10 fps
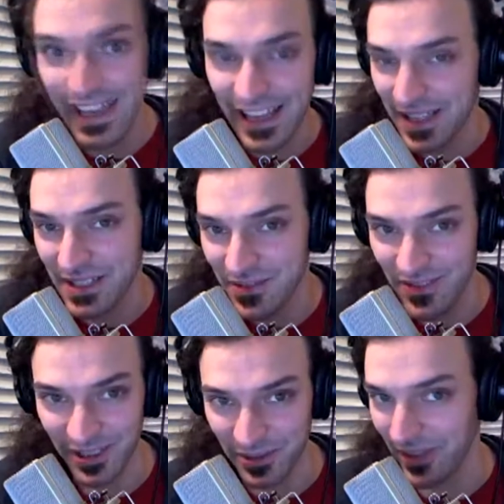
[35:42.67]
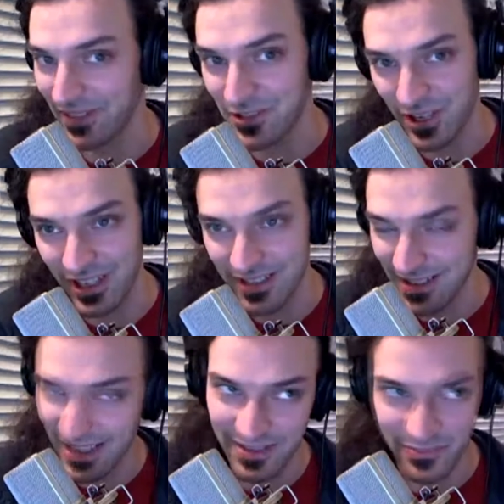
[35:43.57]
and it's filled with just
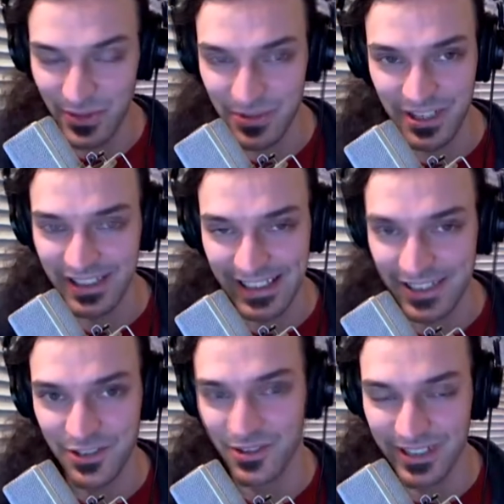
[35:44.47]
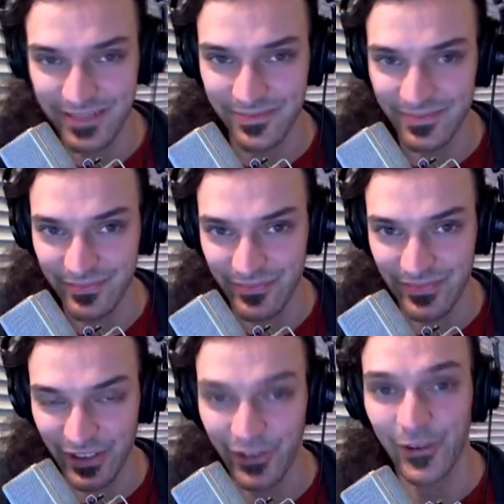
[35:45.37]
music industry
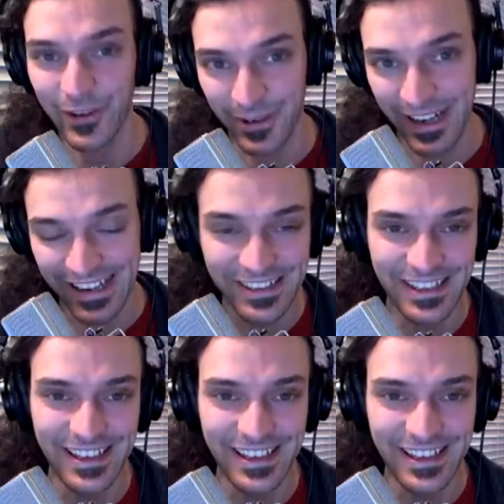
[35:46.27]
nerdery.